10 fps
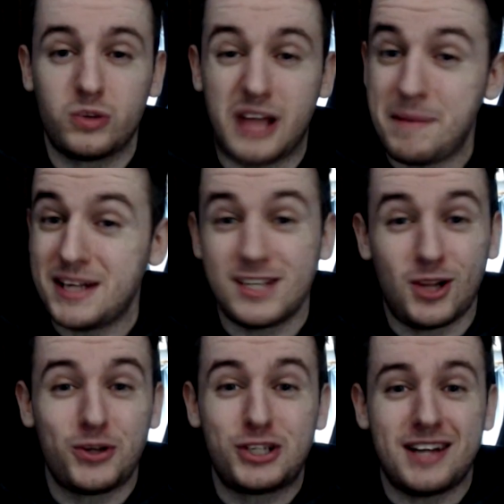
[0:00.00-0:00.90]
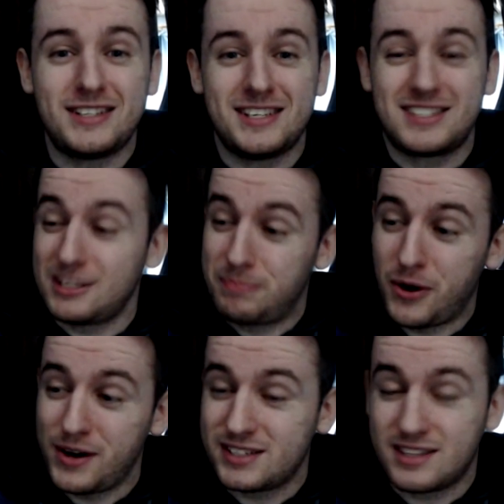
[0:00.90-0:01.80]
He misses a lot of chances, let's be
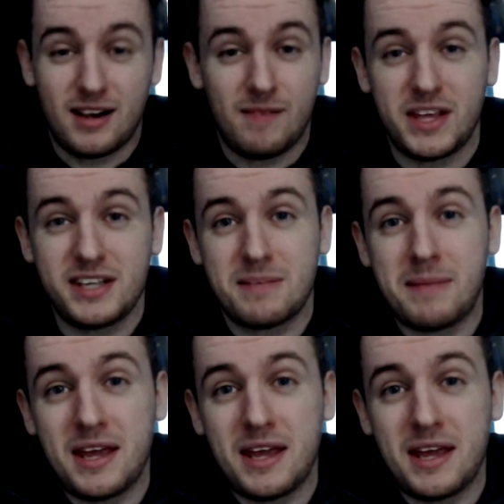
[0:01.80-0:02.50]
honest. He's the,